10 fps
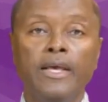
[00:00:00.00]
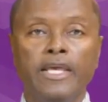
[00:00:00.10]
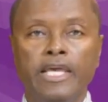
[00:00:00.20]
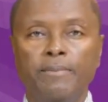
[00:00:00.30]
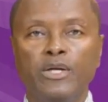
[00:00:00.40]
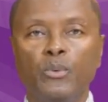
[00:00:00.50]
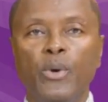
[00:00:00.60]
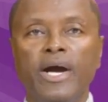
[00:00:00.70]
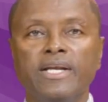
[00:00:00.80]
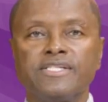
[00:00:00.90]
Cable and
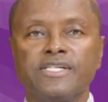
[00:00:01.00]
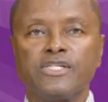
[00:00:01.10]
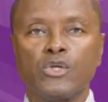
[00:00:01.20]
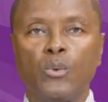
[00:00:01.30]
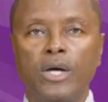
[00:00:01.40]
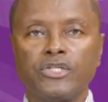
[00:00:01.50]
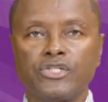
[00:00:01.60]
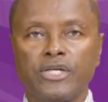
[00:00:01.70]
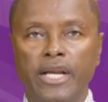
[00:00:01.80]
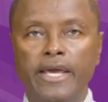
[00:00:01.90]
Wireless has
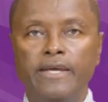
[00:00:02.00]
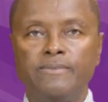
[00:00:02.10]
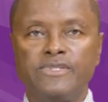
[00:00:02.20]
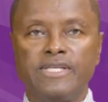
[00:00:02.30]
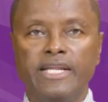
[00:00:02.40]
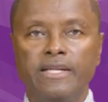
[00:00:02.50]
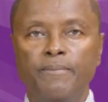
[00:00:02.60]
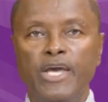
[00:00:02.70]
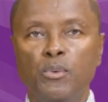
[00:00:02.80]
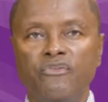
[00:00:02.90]
quashed claims that it
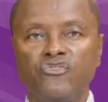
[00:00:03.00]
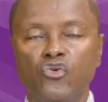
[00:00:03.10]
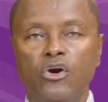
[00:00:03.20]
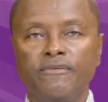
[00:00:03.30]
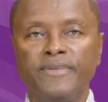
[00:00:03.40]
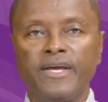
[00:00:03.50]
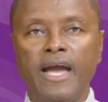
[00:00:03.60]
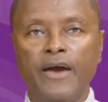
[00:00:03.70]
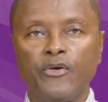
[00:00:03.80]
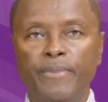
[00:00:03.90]
may withdraw from the
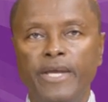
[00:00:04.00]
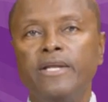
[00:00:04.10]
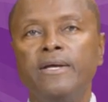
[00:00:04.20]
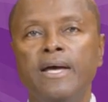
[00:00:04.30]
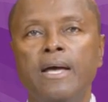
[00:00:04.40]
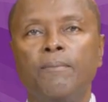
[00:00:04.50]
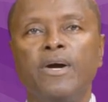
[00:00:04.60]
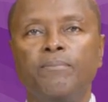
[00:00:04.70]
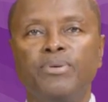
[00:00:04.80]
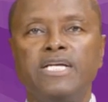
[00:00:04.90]
Caribbean
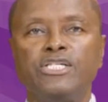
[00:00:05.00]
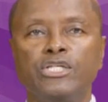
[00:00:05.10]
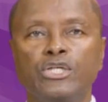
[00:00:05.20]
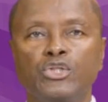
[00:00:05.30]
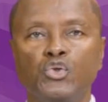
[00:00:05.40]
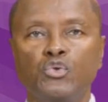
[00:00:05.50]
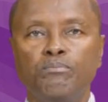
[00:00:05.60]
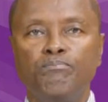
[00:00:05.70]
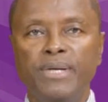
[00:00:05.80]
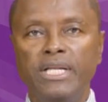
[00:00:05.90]
by pledging a
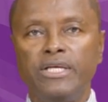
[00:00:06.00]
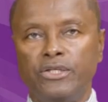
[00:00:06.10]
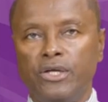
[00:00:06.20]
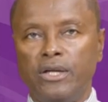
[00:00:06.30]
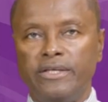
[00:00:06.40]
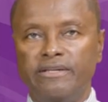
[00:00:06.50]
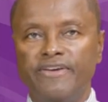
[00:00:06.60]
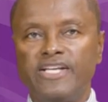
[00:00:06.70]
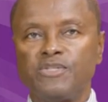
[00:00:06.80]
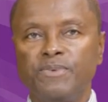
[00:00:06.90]
$2 billion
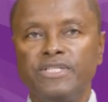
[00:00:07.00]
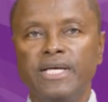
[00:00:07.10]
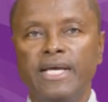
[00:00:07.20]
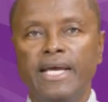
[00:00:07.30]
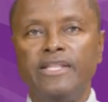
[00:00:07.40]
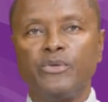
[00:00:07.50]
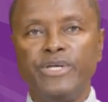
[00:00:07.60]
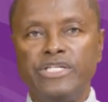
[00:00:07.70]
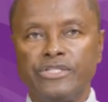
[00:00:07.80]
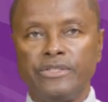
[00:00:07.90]
investment in the
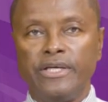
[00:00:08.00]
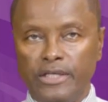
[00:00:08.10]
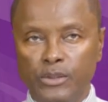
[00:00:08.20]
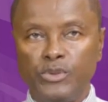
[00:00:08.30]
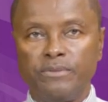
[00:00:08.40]
region, including